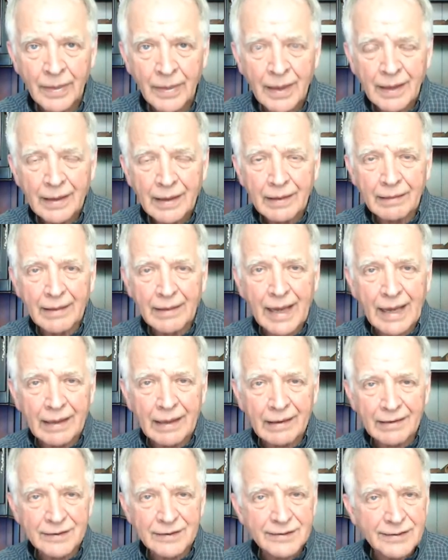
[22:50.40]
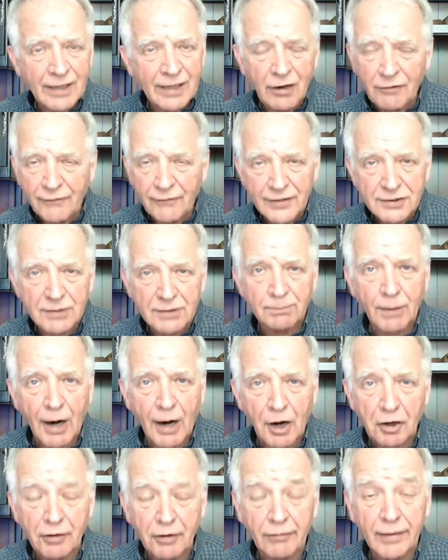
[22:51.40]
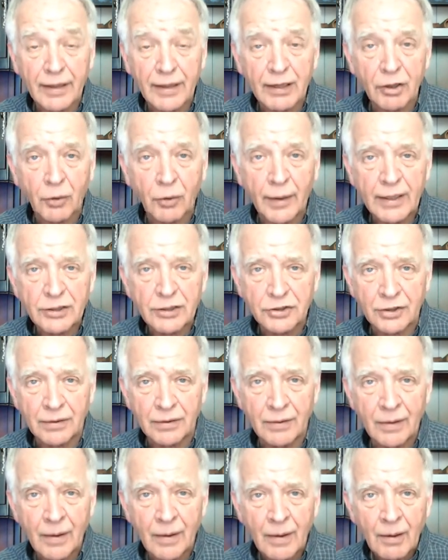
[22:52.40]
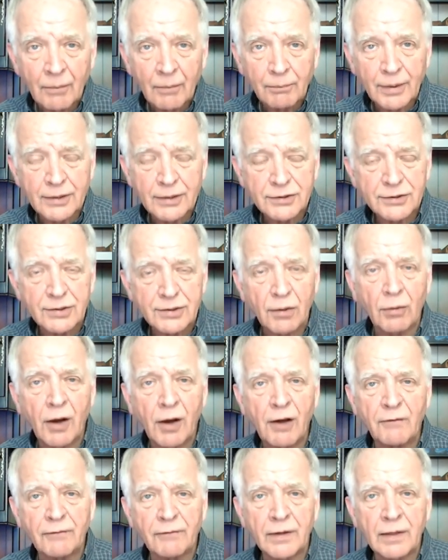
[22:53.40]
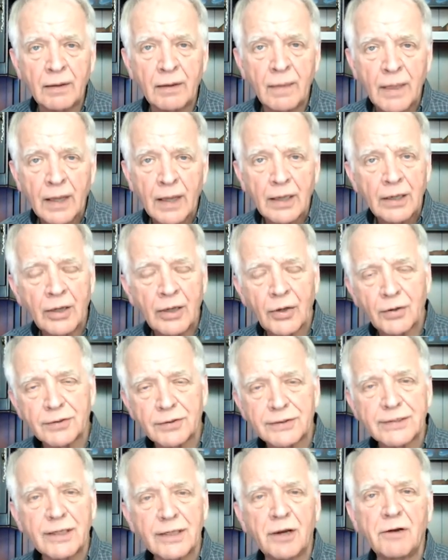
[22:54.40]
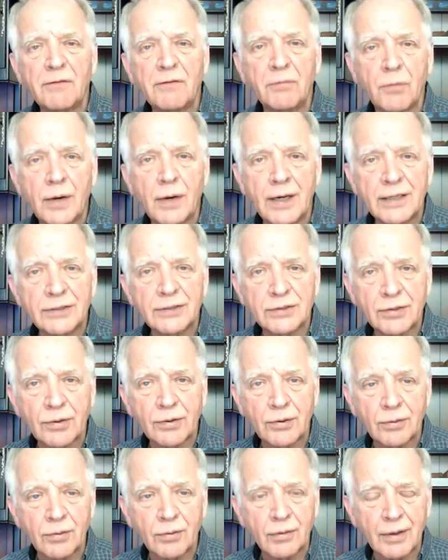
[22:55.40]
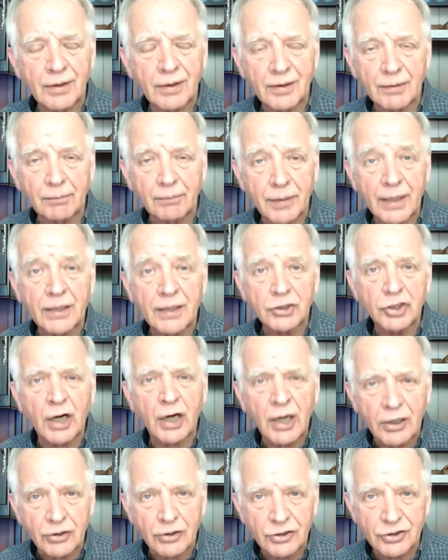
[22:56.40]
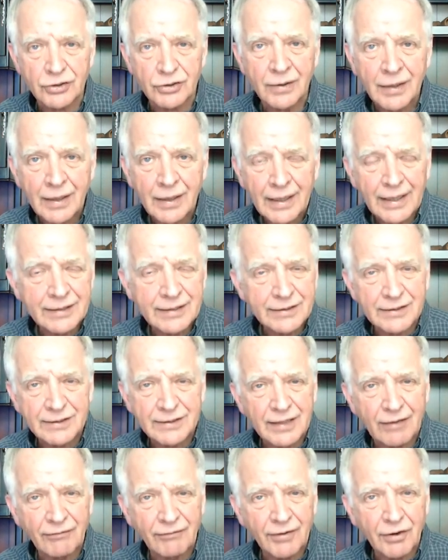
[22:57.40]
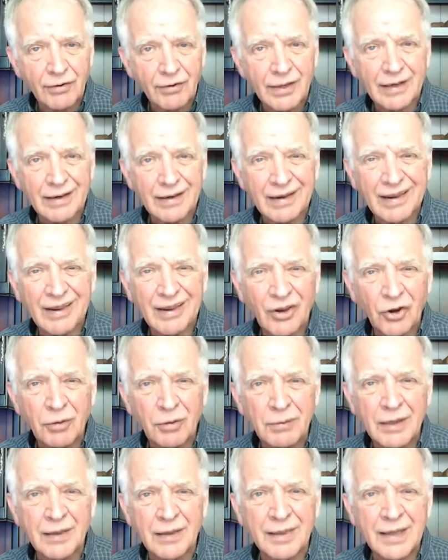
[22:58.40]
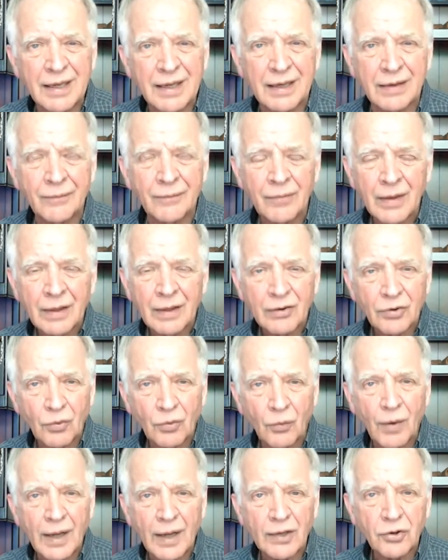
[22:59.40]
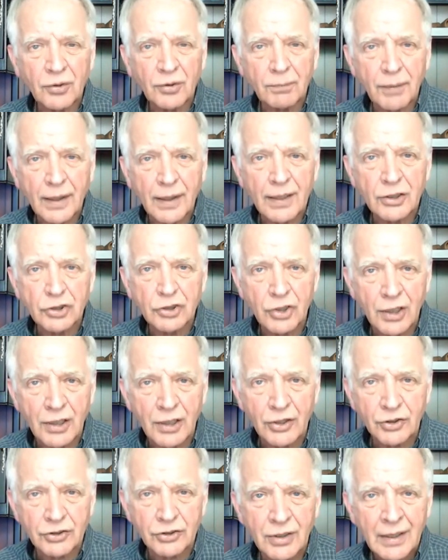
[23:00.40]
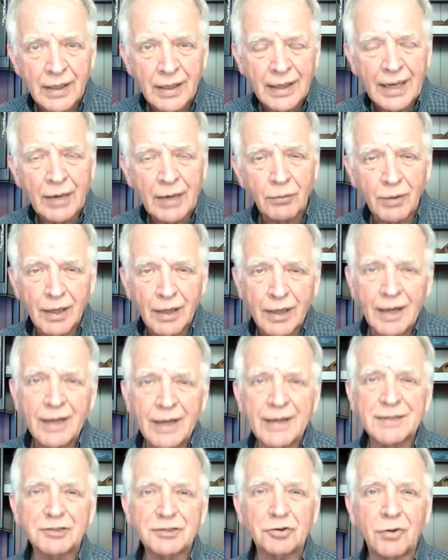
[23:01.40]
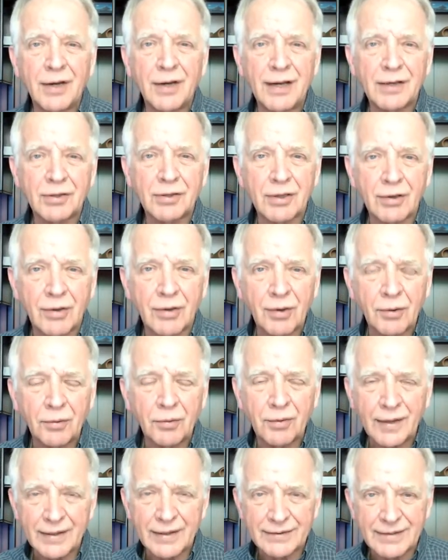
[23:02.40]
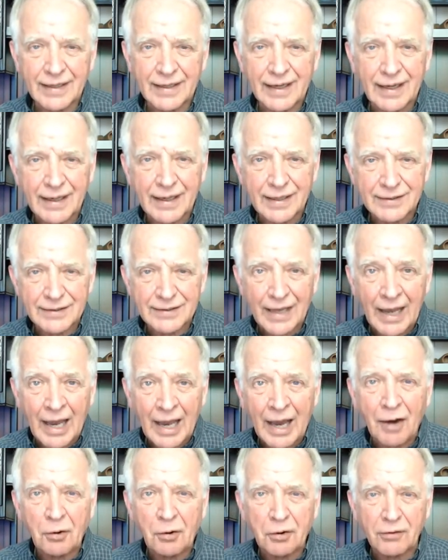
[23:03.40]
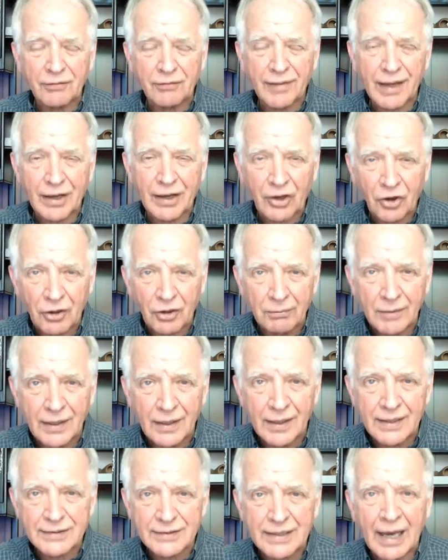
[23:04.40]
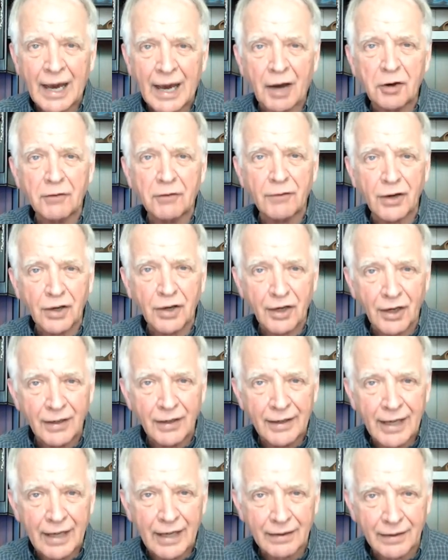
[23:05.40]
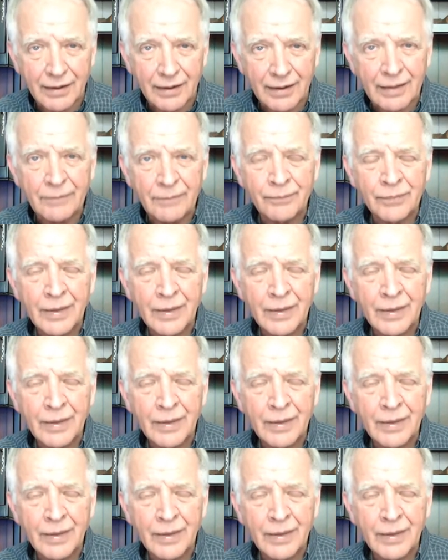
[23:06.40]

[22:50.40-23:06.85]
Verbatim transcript: That self isn't part of the equation. But so often, you know, self wants to, to be in charge. It's just a very human thing to want to be in charge. And what God is trying to do is to get us out of that humanness, out of our carnality.